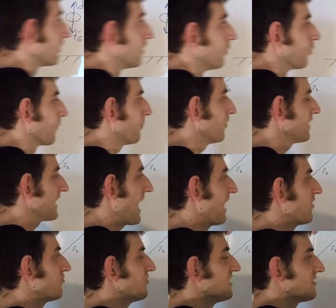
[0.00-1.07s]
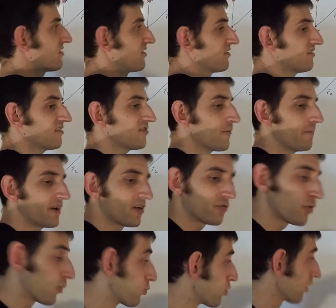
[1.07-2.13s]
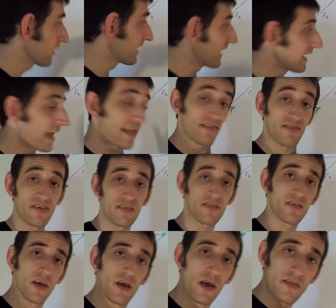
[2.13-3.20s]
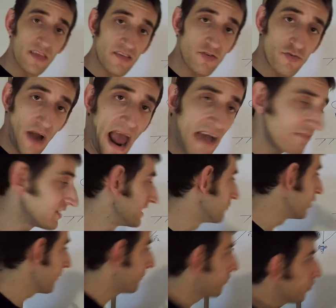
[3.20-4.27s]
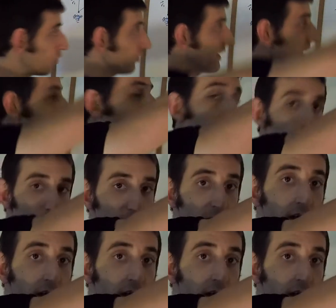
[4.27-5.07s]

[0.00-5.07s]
We're putting energy into the system because we're working against this gravity. We're pulling it up,